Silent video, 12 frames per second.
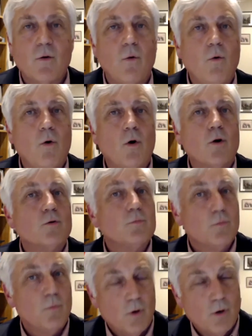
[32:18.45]
or
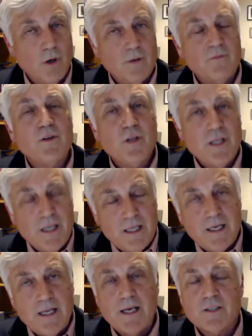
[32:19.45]
more often
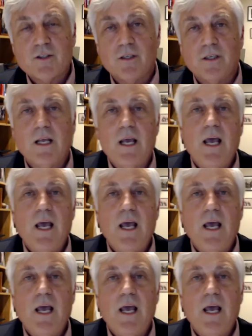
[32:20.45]
inaction.